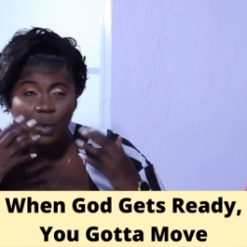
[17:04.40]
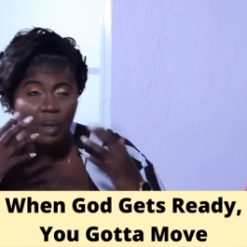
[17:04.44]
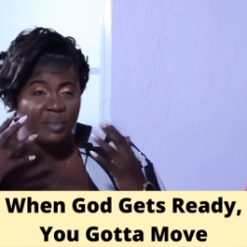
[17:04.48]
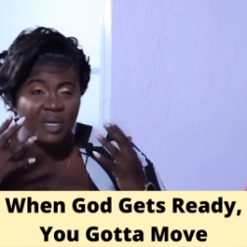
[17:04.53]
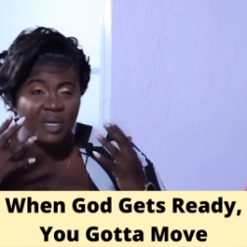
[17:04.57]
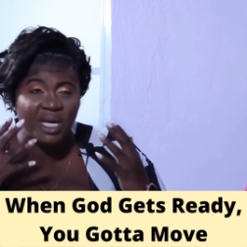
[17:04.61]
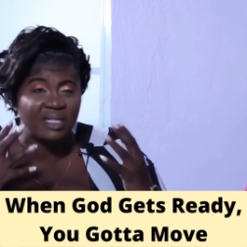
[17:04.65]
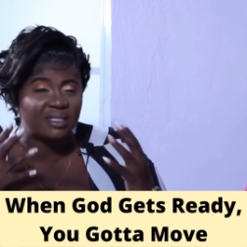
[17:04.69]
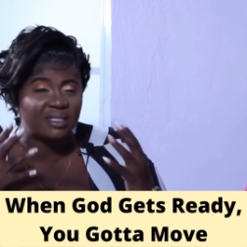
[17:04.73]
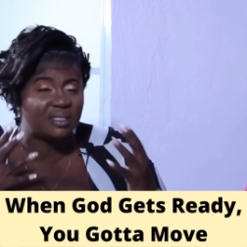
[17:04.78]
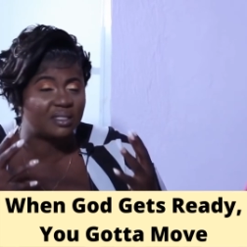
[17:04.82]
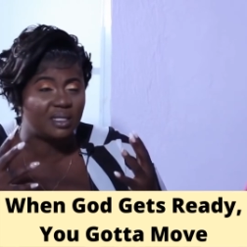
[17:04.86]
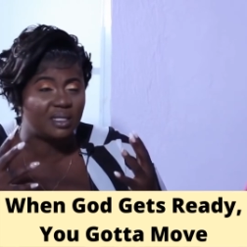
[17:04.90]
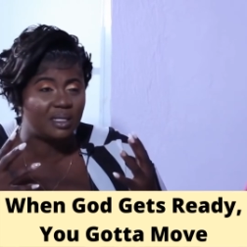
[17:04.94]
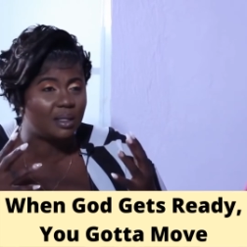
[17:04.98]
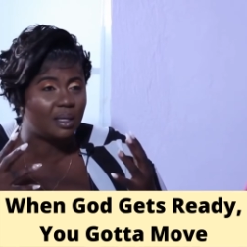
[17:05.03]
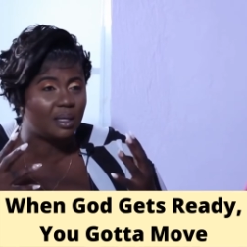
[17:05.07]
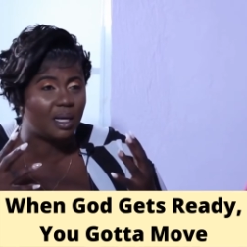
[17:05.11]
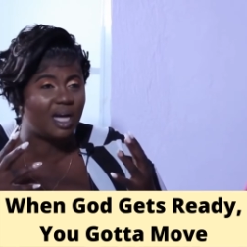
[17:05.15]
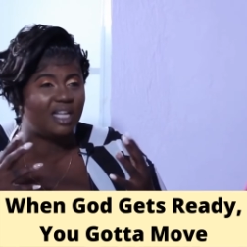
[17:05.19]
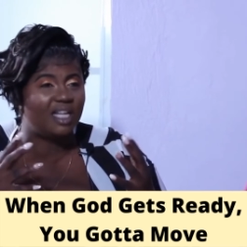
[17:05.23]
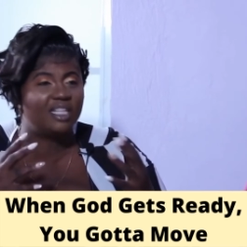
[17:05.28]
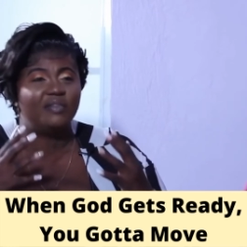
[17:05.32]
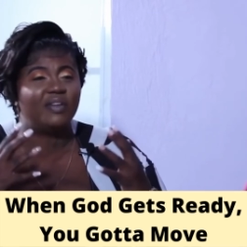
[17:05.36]
when me I
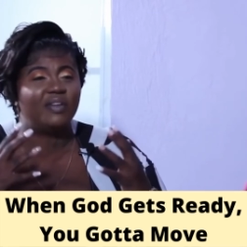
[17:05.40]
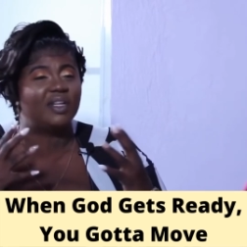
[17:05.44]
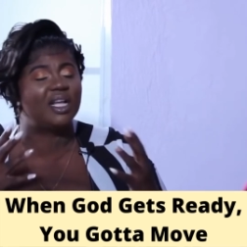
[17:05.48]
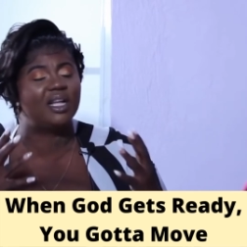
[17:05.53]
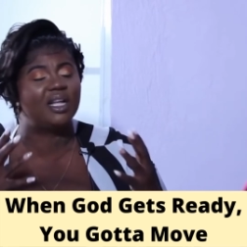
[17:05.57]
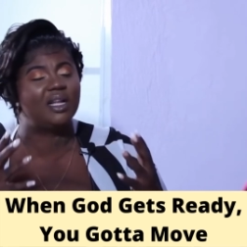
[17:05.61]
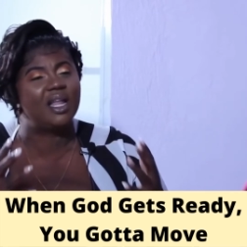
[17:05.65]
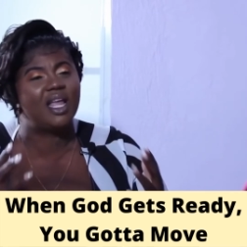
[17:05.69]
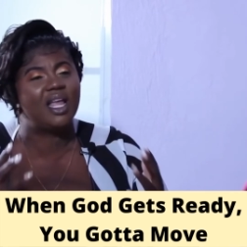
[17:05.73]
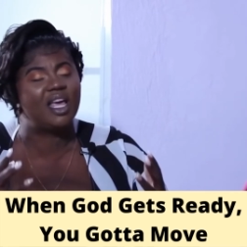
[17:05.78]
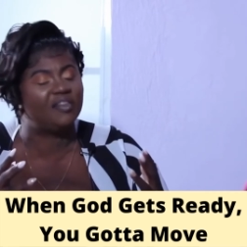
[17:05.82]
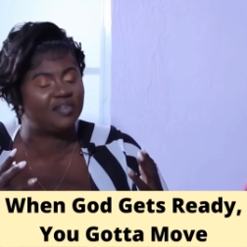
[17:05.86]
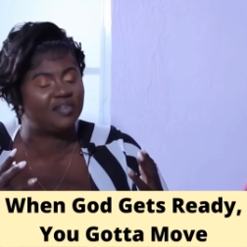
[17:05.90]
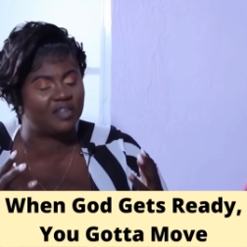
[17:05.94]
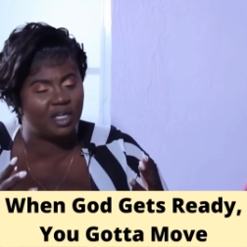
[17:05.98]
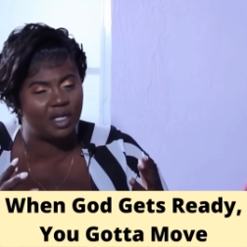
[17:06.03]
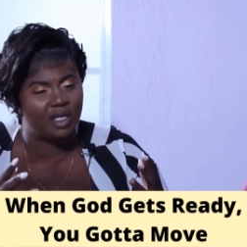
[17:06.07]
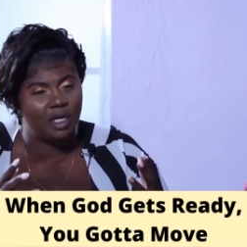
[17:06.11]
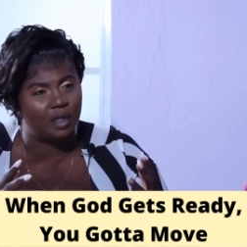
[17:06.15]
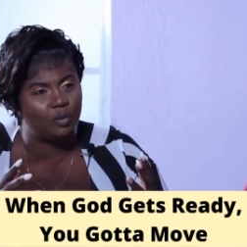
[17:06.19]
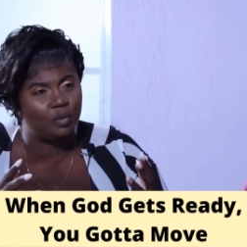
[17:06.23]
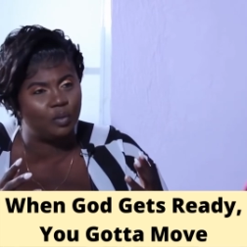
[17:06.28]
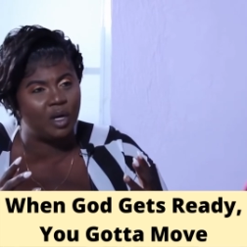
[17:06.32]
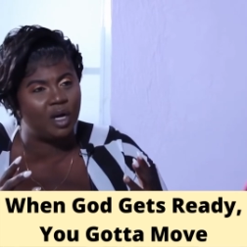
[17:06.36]
see, I never had a life
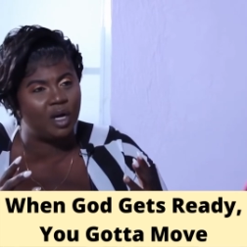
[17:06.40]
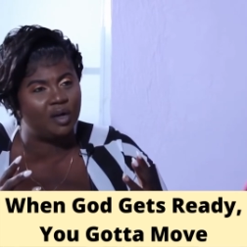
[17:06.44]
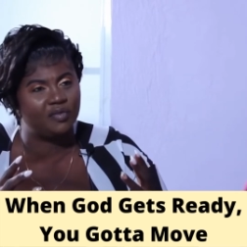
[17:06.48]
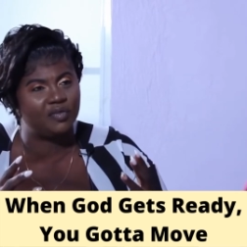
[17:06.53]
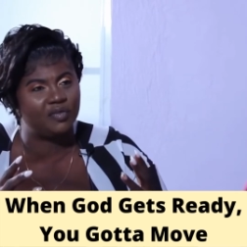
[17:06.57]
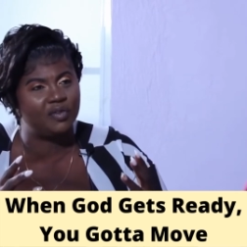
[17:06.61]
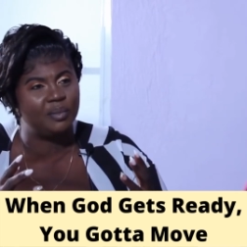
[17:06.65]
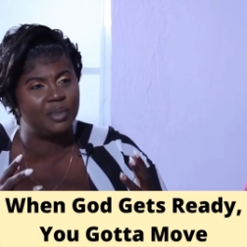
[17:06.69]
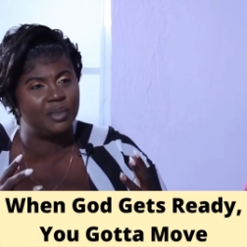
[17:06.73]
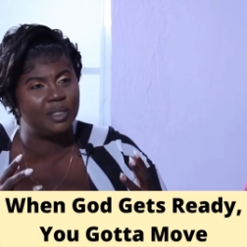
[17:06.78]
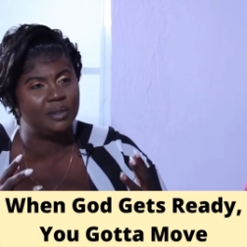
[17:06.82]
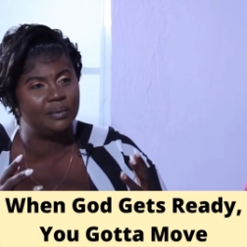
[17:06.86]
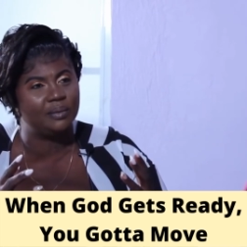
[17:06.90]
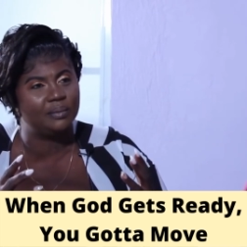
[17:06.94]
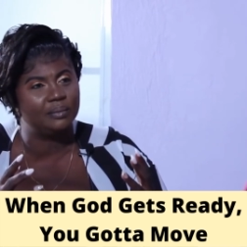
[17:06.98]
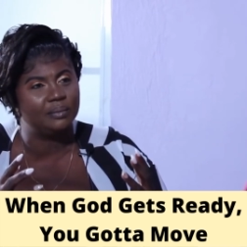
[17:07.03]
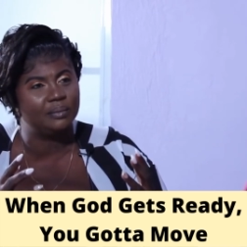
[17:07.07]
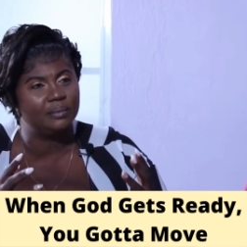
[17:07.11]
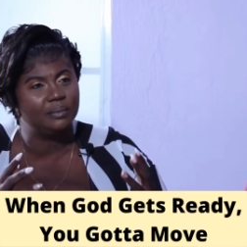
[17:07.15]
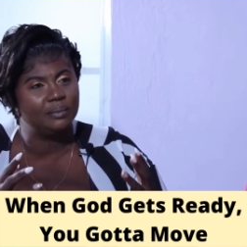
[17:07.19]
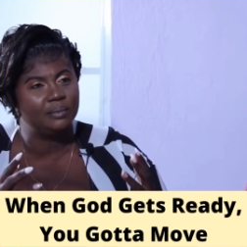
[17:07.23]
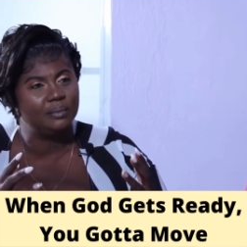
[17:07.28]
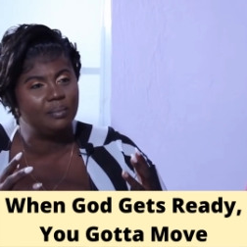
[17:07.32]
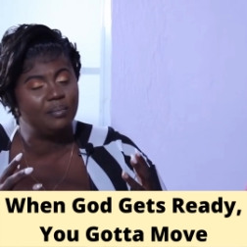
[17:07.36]
that God wants for me.
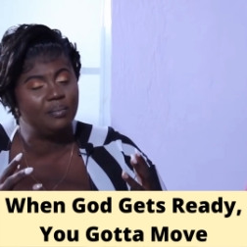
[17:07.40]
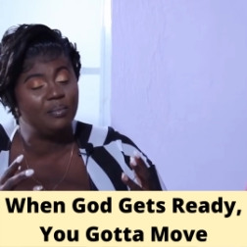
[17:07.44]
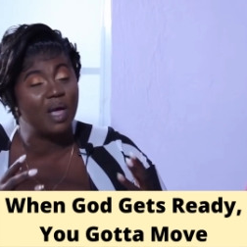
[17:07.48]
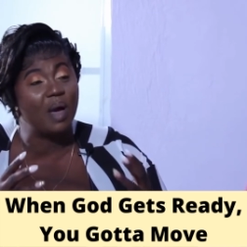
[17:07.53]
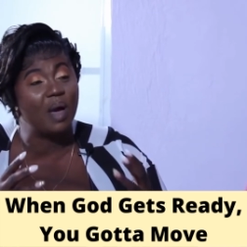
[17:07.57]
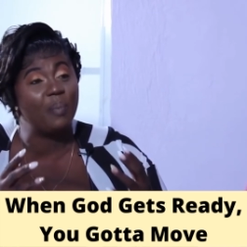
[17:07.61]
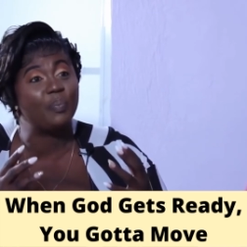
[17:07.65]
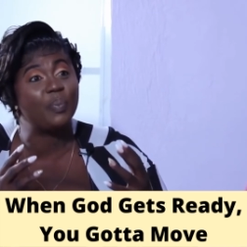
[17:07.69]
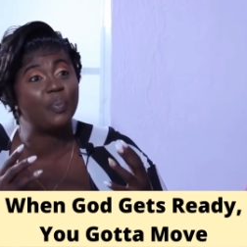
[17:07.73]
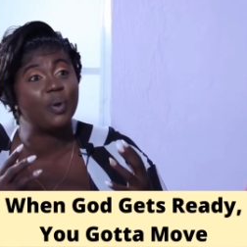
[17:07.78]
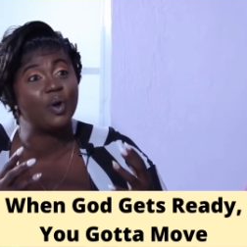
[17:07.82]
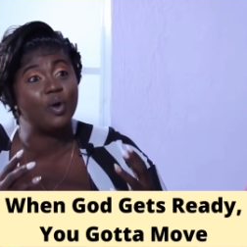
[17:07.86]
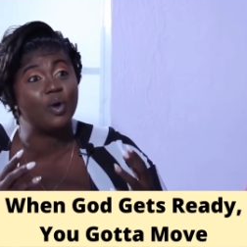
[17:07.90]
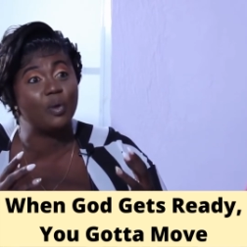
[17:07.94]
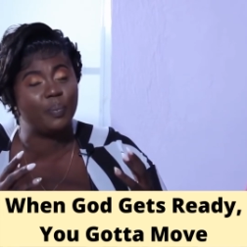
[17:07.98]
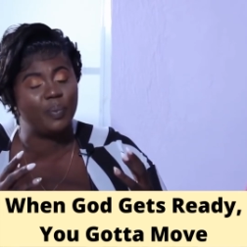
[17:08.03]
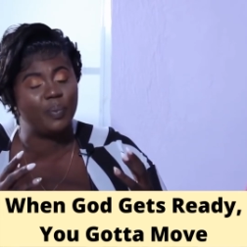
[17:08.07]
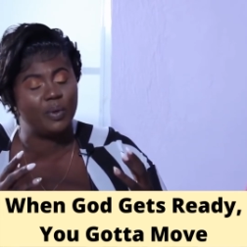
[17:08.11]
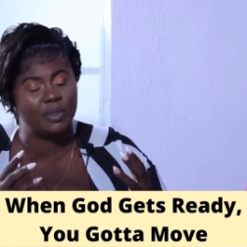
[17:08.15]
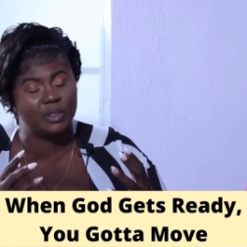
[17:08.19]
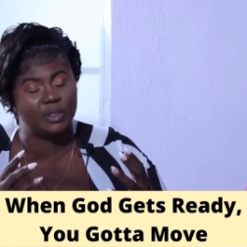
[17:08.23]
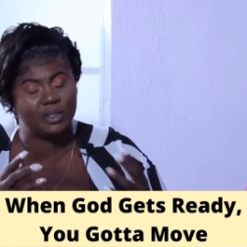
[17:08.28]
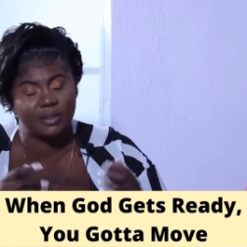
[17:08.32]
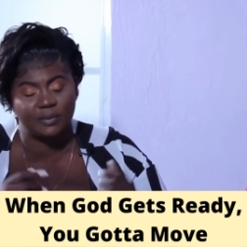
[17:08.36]
Mm-hmm. Me a
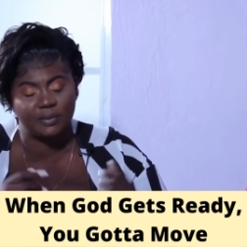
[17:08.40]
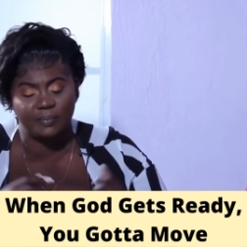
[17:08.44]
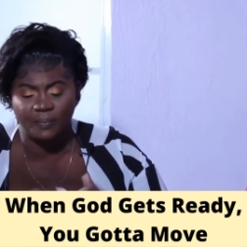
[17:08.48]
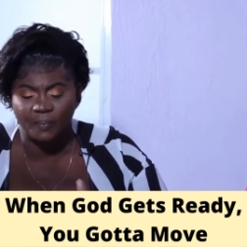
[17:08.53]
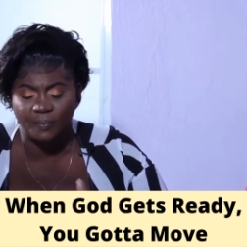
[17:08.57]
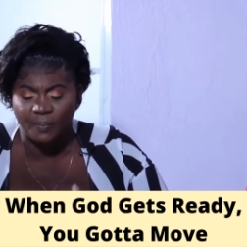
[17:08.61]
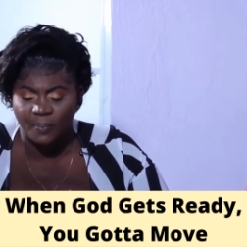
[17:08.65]
purpose.